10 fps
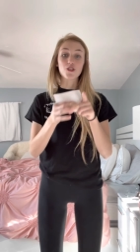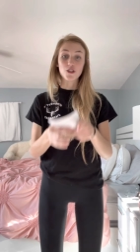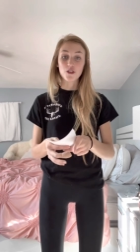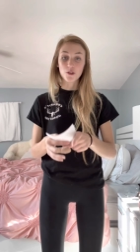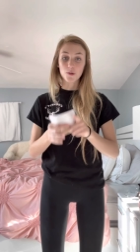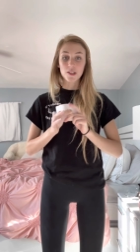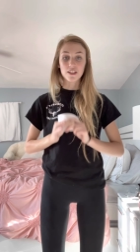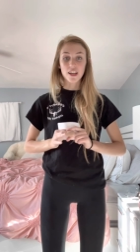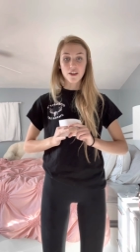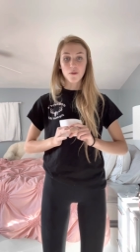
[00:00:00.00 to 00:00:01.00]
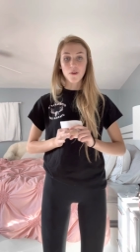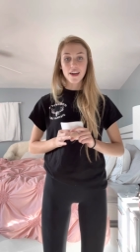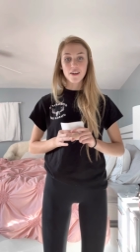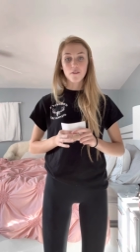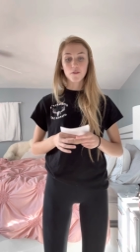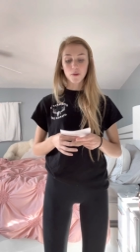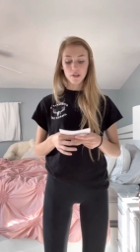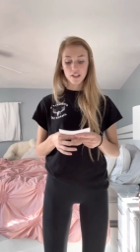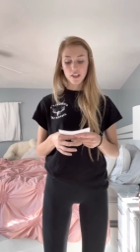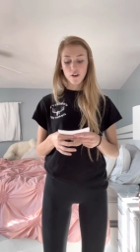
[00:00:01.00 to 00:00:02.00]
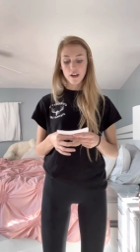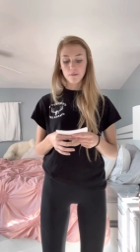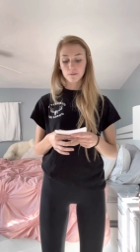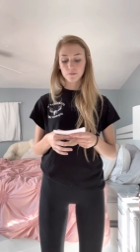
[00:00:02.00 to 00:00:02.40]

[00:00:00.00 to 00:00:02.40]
you to take away from this theory.